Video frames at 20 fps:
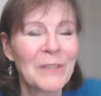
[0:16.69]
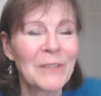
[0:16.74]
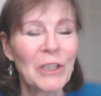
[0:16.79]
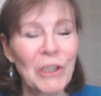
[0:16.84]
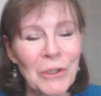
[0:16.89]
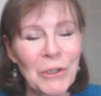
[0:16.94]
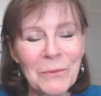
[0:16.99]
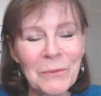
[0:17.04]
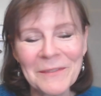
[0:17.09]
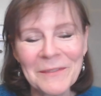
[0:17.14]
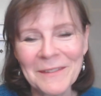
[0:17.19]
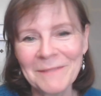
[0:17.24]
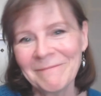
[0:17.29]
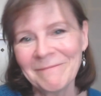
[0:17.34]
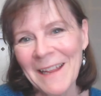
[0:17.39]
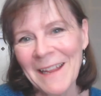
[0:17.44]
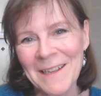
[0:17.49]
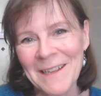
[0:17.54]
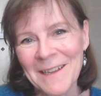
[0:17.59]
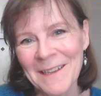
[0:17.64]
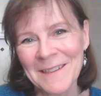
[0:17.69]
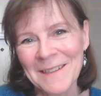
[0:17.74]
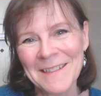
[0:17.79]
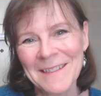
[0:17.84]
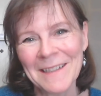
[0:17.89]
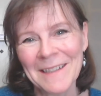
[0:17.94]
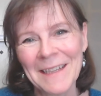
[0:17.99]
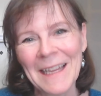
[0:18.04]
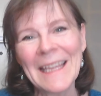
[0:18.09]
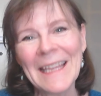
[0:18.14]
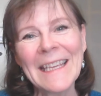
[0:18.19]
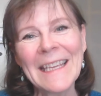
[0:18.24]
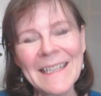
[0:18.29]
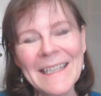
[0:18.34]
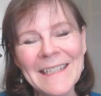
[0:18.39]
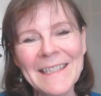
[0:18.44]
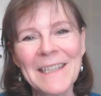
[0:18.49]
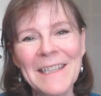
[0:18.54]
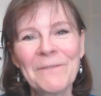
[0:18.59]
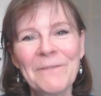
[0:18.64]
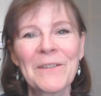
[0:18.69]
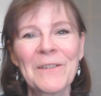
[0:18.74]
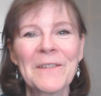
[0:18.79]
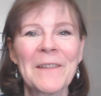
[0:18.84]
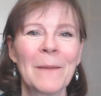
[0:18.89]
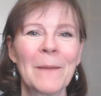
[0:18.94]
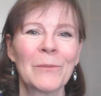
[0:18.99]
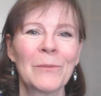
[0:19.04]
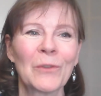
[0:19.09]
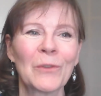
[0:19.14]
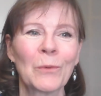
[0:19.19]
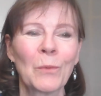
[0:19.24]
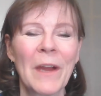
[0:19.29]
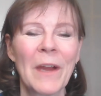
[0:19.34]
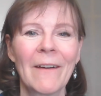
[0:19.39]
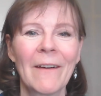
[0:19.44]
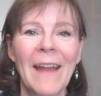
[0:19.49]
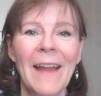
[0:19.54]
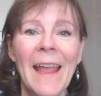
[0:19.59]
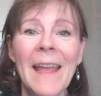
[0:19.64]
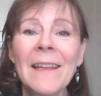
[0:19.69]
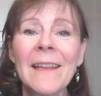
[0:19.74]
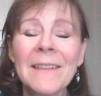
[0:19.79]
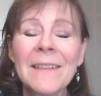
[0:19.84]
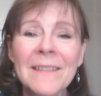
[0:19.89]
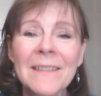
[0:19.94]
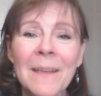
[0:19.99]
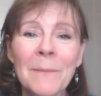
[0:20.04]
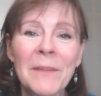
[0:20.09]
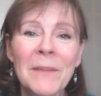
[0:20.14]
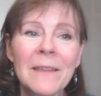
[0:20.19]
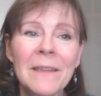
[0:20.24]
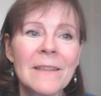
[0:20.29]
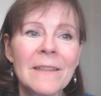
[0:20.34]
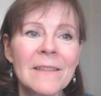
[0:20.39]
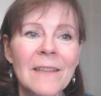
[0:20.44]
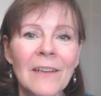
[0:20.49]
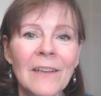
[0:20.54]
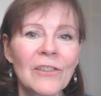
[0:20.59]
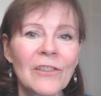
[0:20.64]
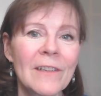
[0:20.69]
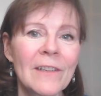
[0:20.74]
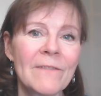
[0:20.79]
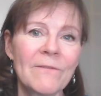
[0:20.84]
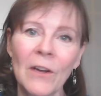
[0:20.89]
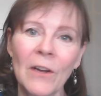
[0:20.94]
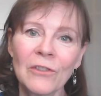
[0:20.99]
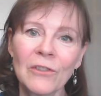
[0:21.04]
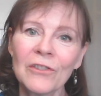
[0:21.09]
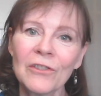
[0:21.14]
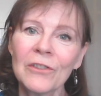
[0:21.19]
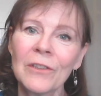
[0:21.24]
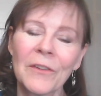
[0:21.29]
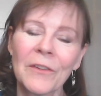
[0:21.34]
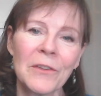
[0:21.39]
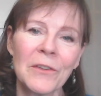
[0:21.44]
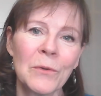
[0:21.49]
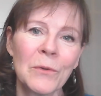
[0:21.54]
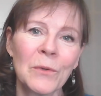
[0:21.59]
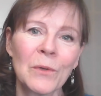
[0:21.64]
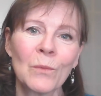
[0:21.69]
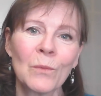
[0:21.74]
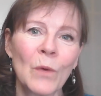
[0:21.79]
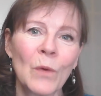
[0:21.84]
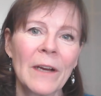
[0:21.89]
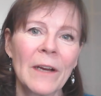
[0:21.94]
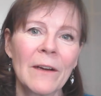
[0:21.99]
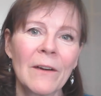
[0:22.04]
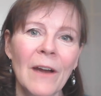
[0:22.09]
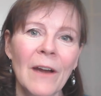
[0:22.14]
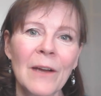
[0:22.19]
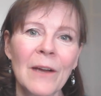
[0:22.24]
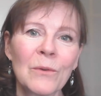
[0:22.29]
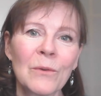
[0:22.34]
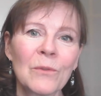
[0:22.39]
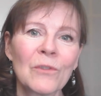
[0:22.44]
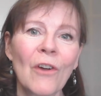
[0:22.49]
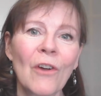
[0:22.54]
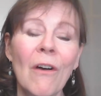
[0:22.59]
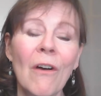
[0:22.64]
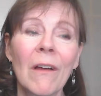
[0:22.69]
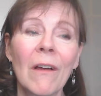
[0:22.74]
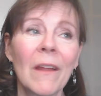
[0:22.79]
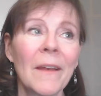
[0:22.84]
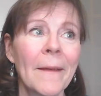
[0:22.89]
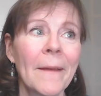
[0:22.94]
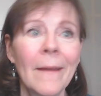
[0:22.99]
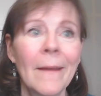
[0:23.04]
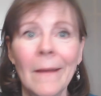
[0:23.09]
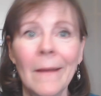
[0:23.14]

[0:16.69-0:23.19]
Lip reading: cute and easy for them to wear, and something that's actually functional that you can wear out on